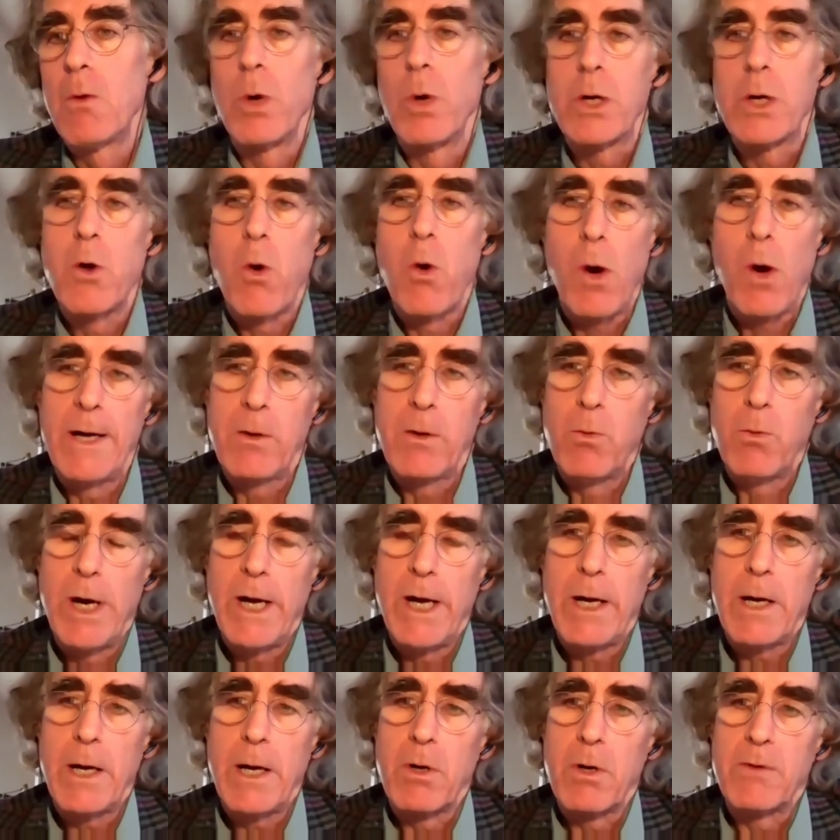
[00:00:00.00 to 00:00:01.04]
We're quite
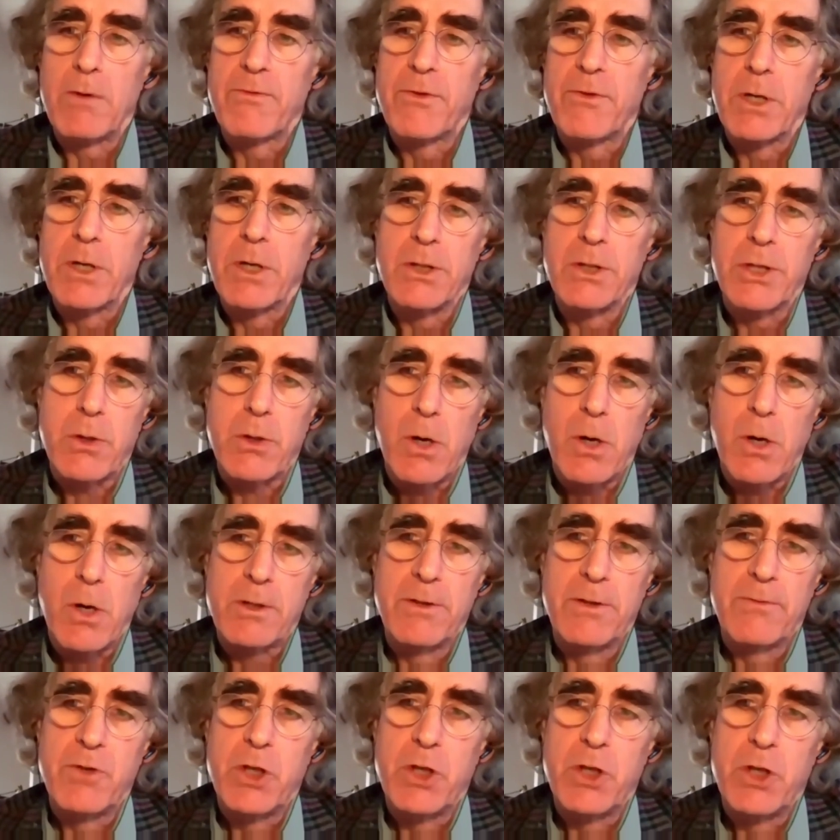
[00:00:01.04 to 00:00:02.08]
aware of the
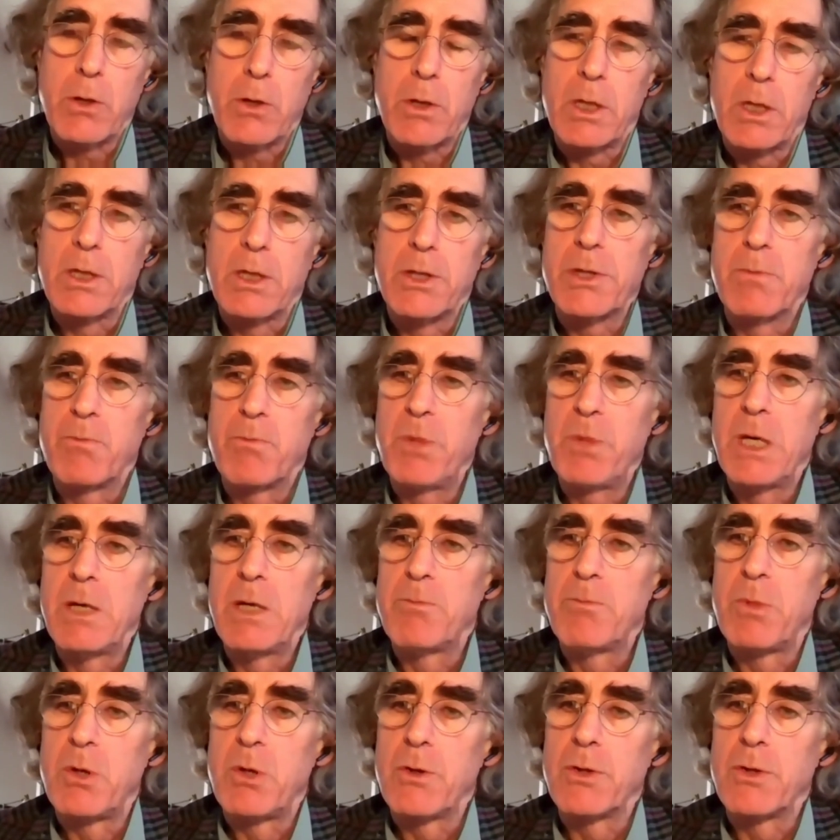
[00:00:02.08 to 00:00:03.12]
constructive journalism
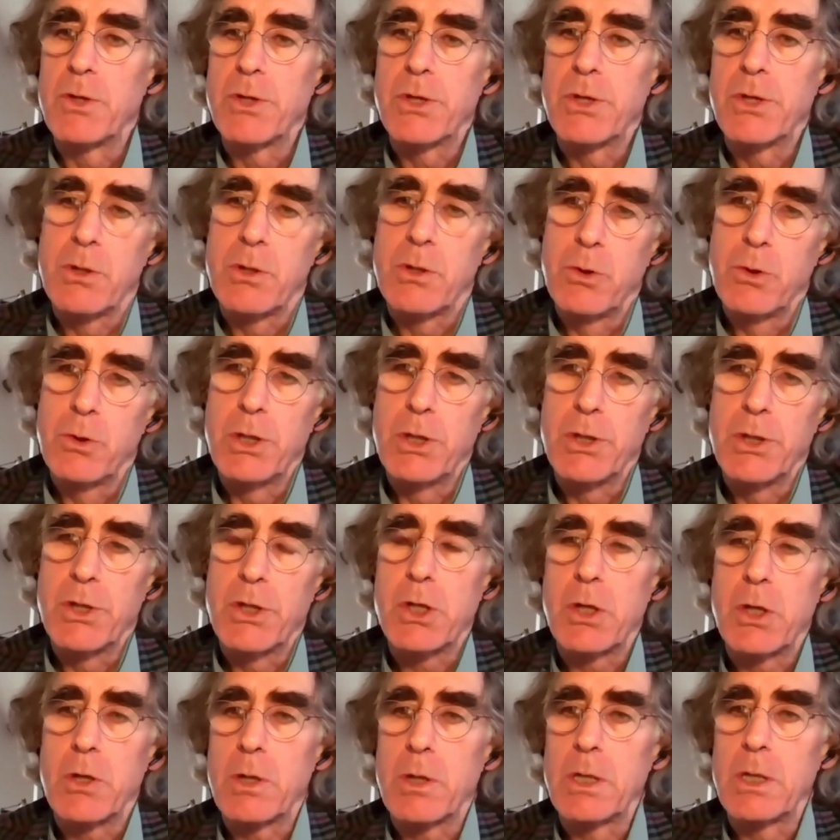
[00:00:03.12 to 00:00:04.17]
people, the solutions
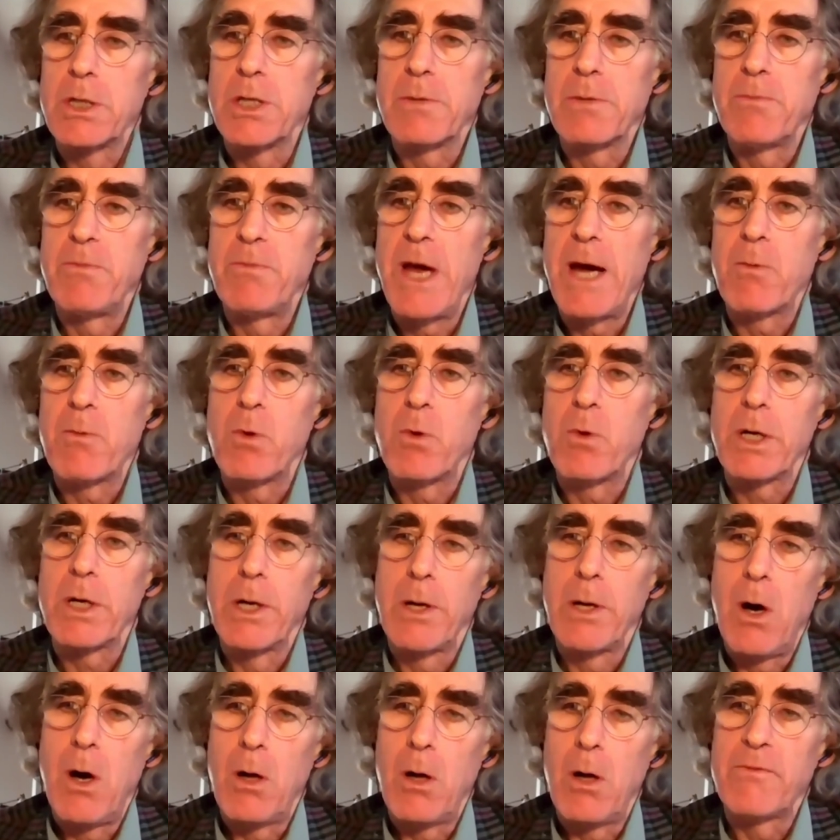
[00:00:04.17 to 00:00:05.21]
journalism
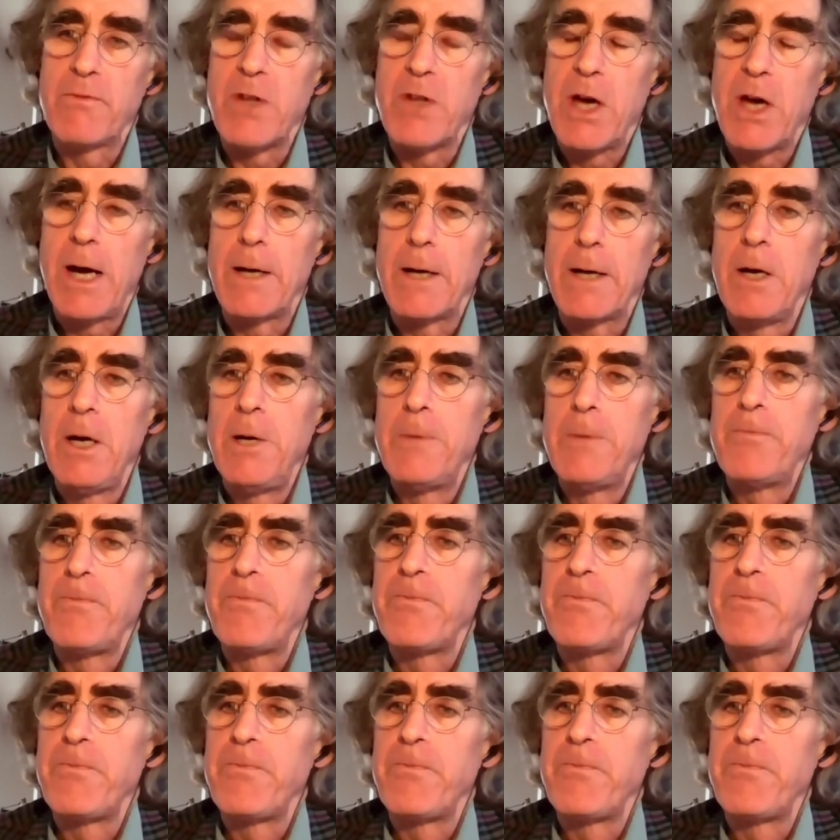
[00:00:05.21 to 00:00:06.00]
network, and all of that.